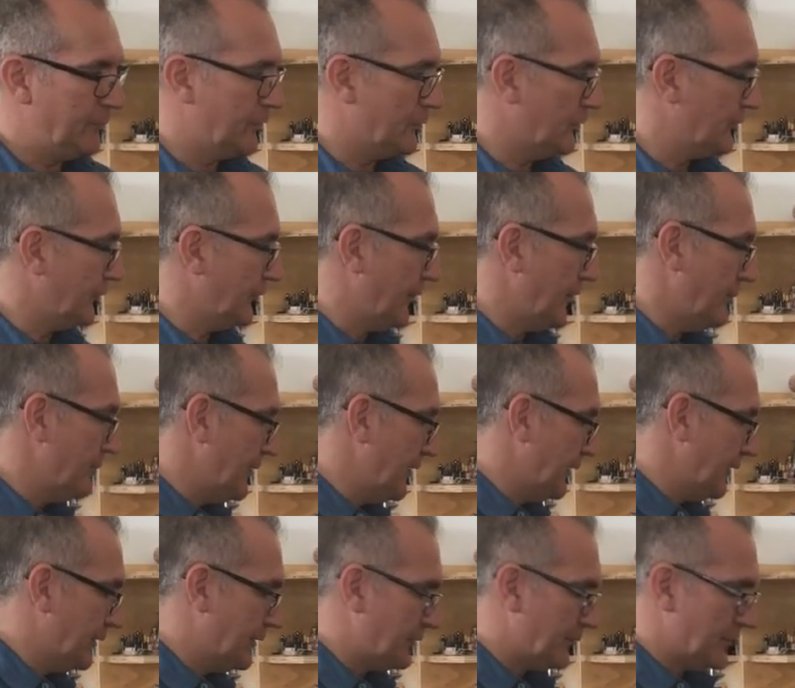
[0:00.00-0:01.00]
because of the
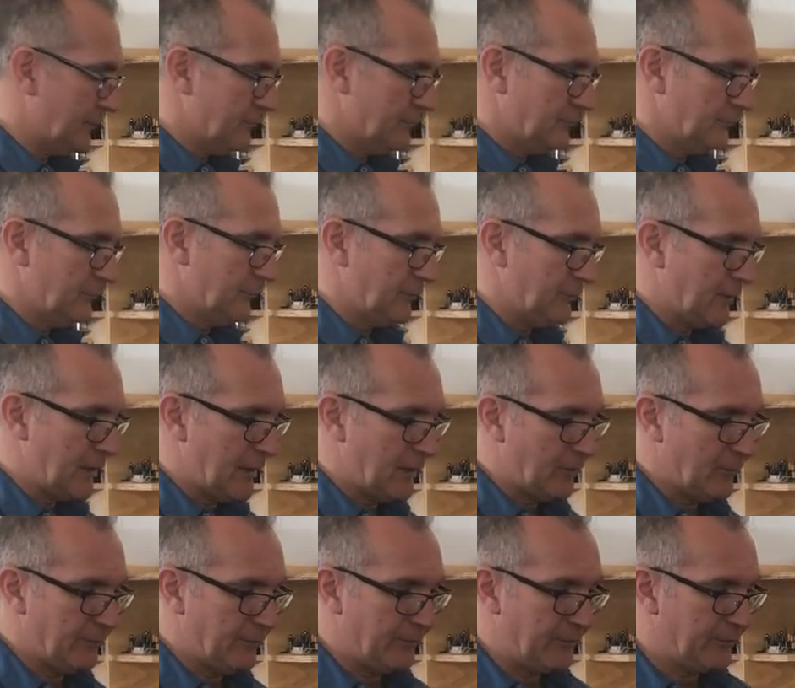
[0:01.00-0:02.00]
mix and
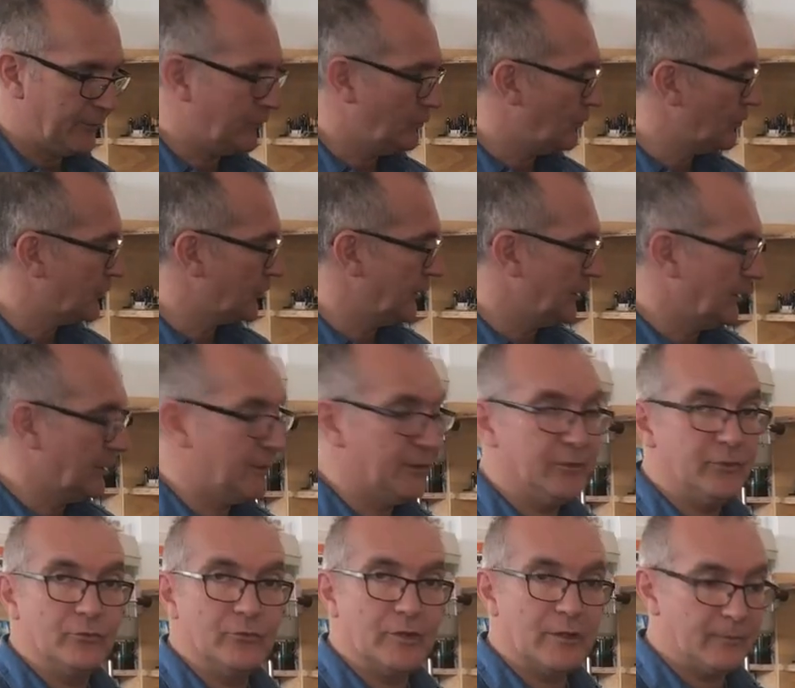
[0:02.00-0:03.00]
how everything is working and the
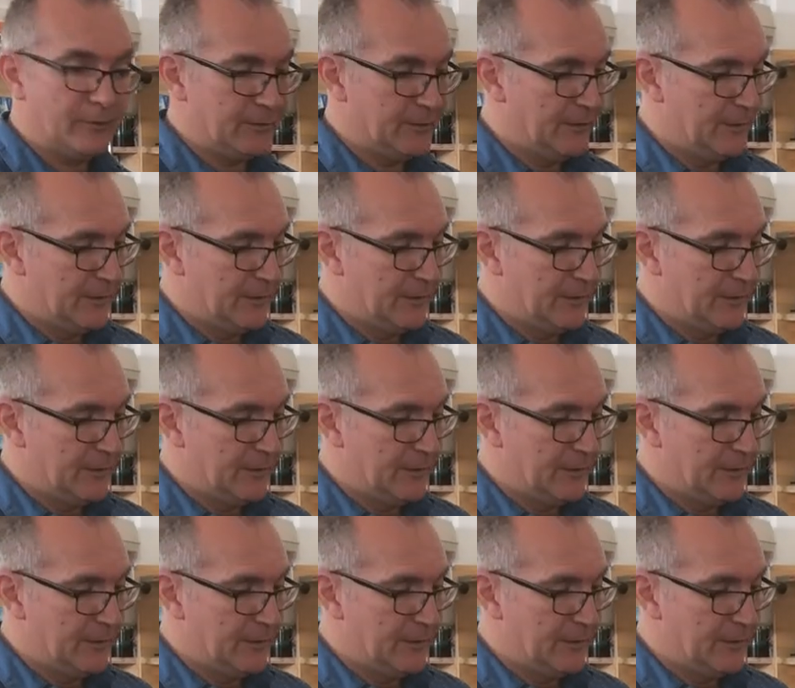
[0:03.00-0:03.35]
new rubber,